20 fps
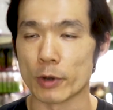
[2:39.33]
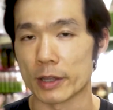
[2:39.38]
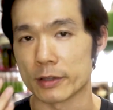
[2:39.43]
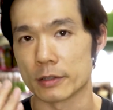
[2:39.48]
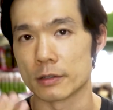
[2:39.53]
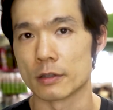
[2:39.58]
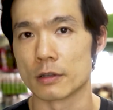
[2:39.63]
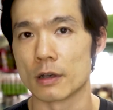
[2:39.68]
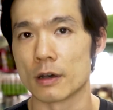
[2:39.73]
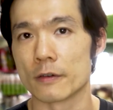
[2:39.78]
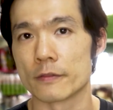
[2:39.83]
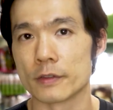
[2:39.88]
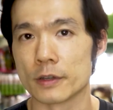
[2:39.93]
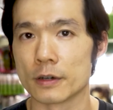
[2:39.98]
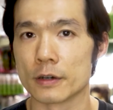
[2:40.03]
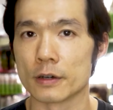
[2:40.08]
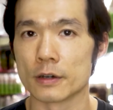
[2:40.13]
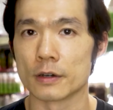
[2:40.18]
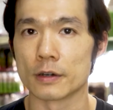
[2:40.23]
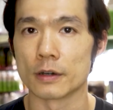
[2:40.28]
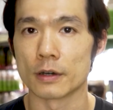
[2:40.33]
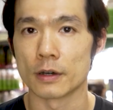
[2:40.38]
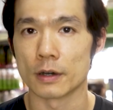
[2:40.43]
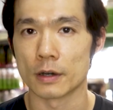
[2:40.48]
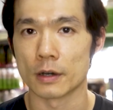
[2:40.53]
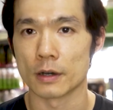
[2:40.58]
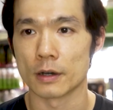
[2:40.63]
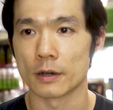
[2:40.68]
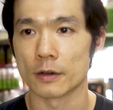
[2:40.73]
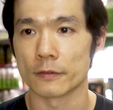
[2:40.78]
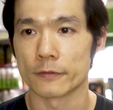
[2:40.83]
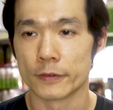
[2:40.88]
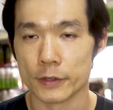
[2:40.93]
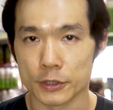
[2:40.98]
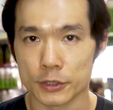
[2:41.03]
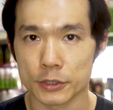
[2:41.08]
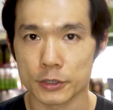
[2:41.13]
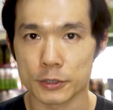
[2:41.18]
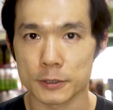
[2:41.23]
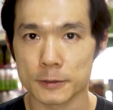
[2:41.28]
retina of the
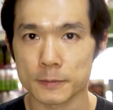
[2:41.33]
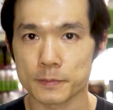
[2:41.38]
fish.